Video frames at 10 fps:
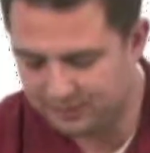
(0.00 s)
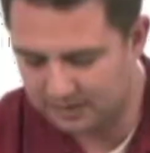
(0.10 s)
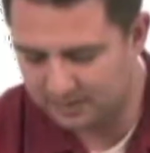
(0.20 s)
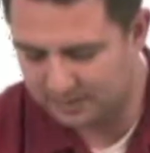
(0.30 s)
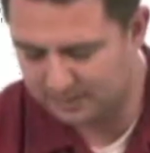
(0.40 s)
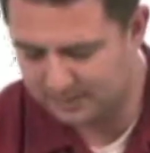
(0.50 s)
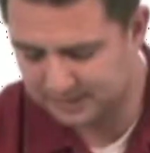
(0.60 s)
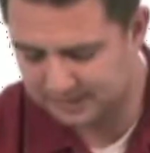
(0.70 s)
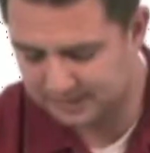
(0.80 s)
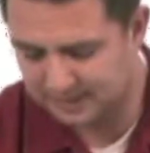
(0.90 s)
the Bible
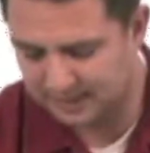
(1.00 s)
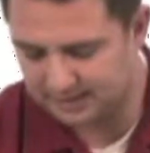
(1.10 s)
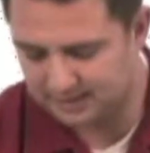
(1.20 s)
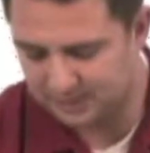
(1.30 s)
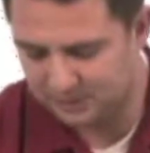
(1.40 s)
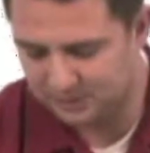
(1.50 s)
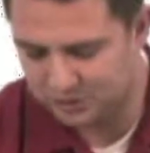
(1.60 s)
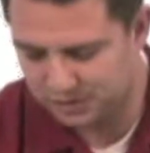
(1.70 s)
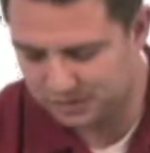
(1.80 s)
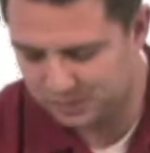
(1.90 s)
says, as soon
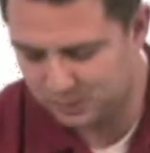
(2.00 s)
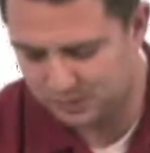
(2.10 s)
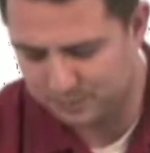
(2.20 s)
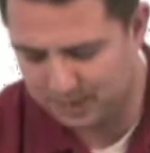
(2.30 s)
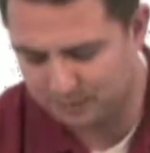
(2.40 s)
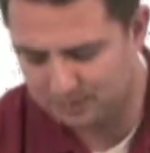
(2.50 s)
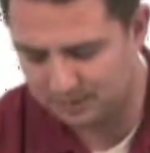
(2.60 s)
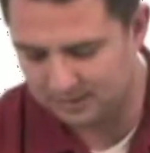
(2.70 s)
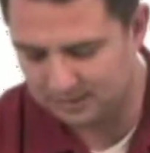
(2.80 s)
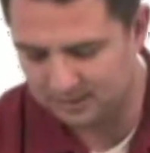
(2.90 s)
as Jesus was
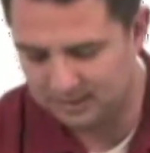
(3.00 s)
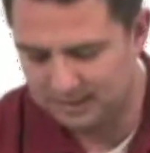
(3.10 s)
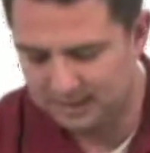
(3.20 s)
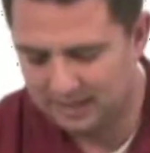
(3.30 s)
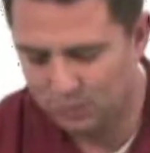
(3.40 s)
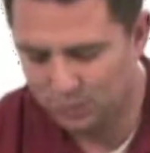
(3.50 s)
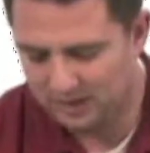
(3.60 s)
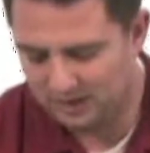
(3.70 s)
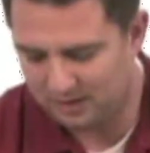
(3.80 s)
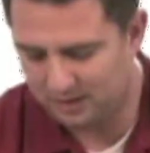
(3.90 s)
baptized, he
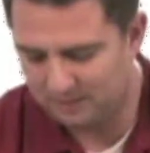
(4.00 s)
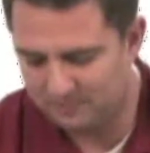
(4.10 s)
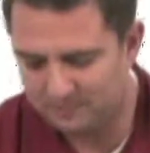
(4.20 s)
went up